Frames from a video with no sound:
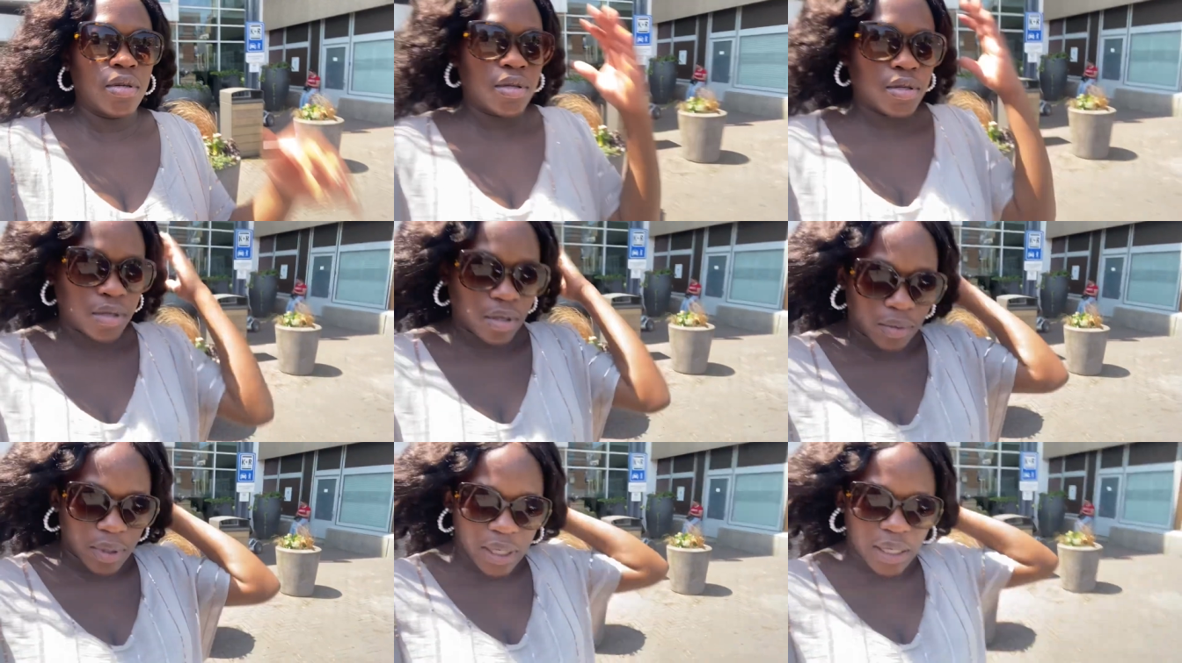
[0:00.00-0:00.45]

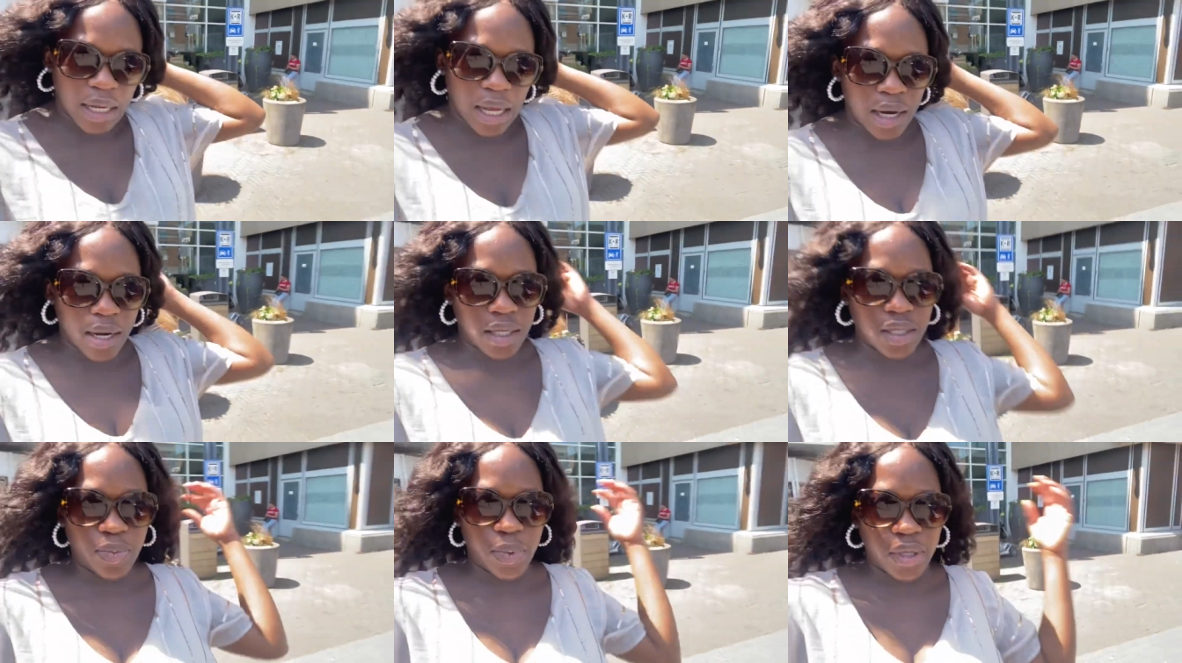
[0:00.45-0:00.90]
So my dad
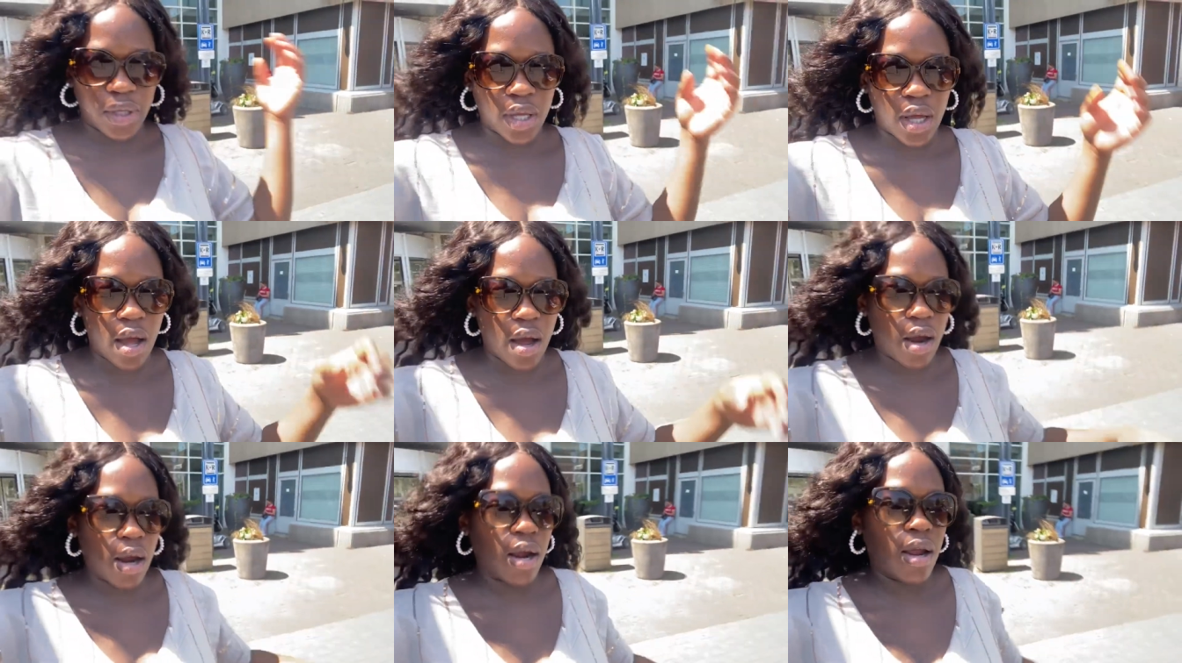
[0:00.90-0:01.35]
has brought
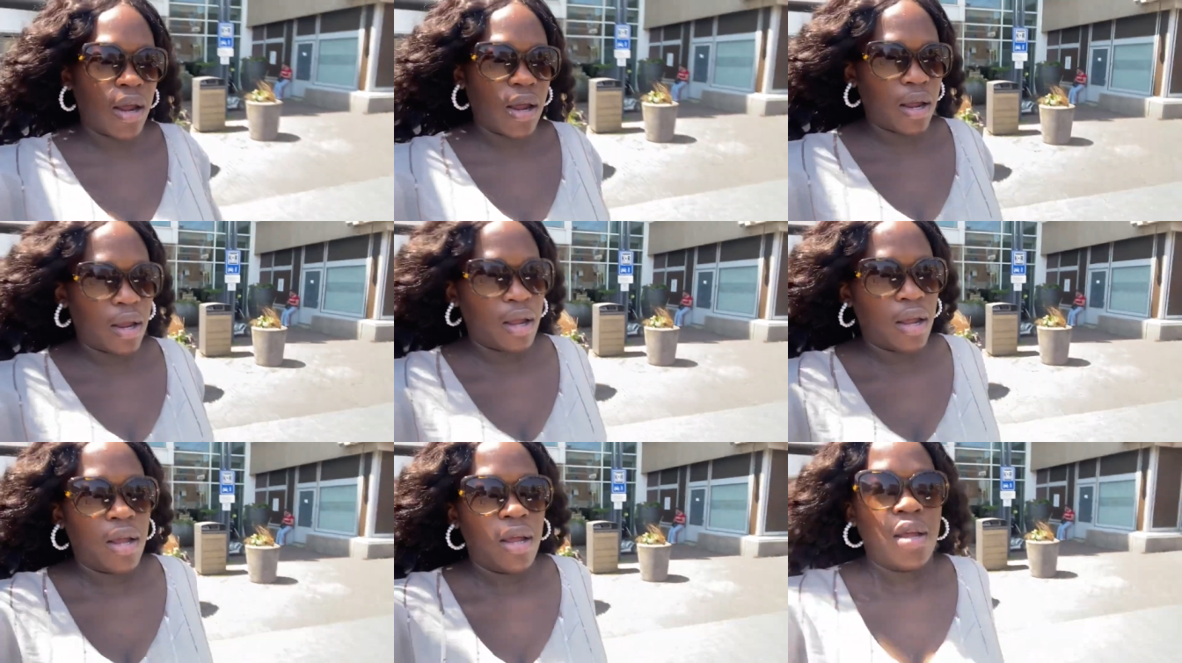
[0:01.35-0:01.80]
the car
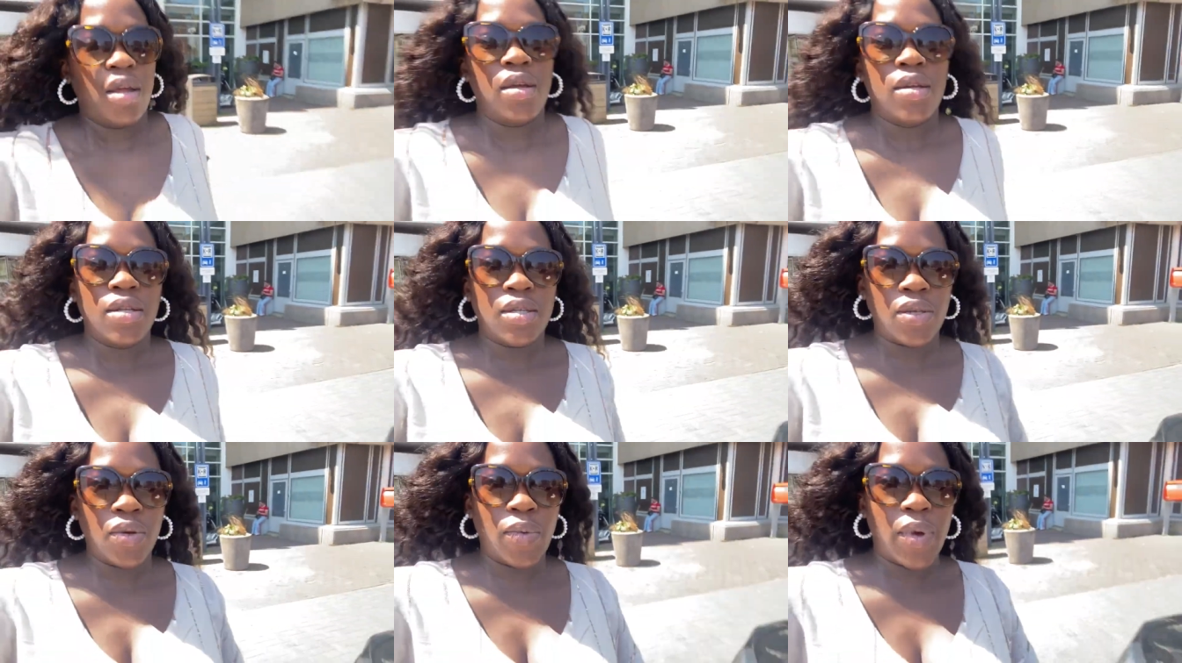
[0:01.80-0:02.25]

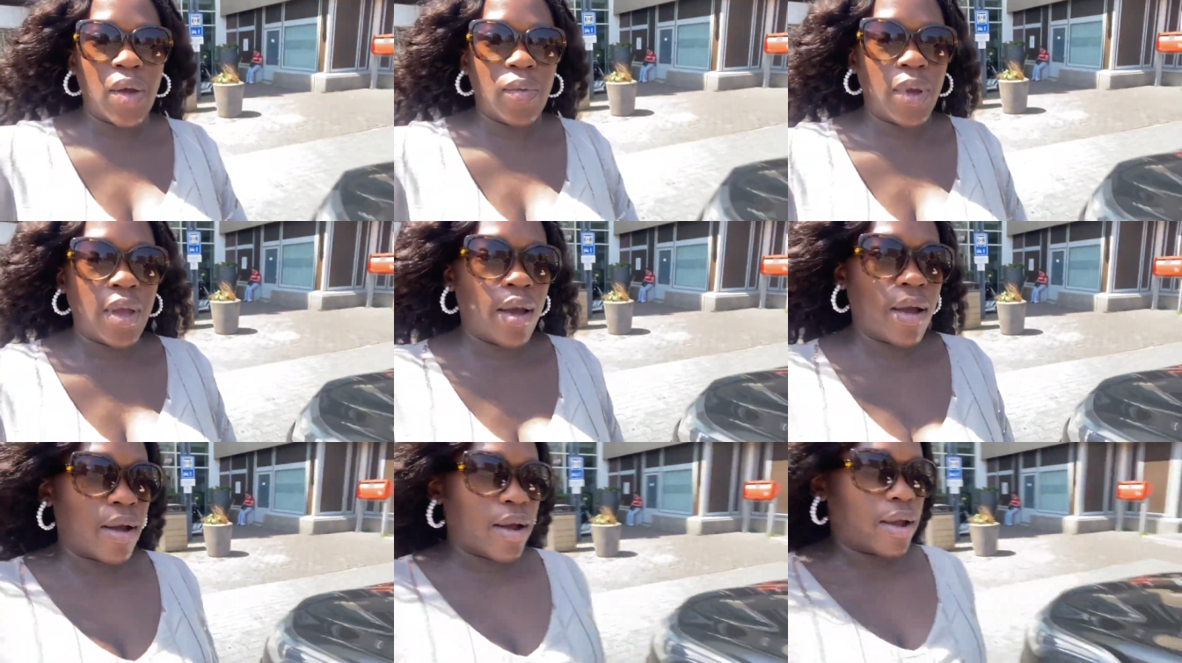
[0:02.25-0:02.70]
So where we
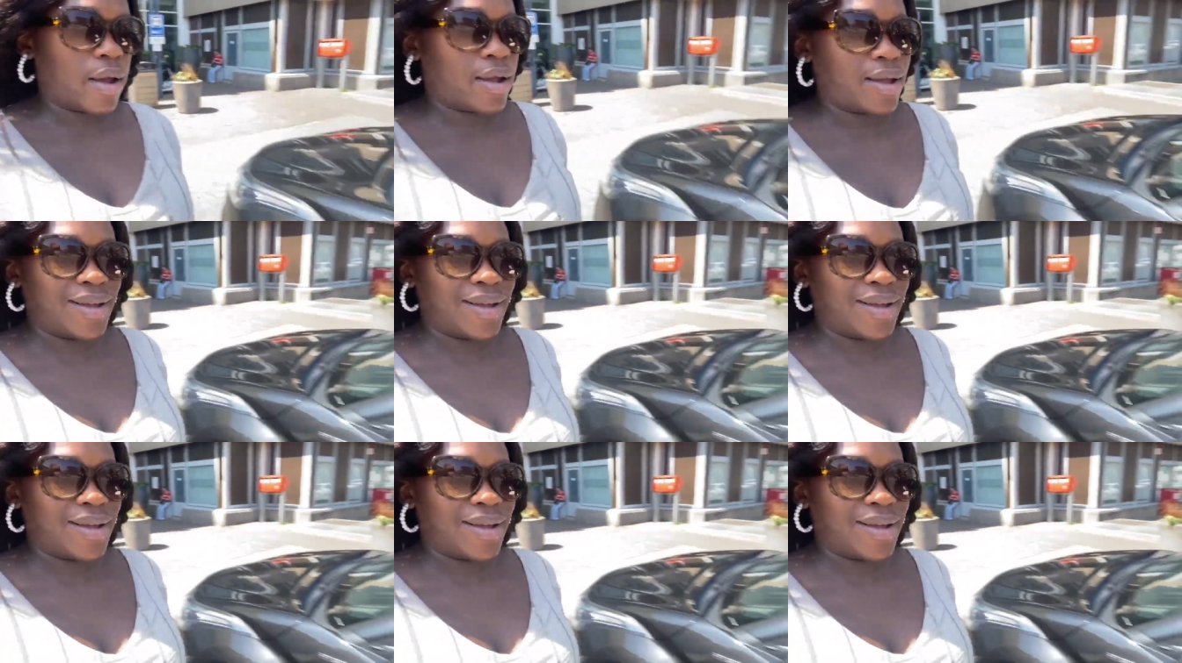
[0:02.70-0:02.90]
are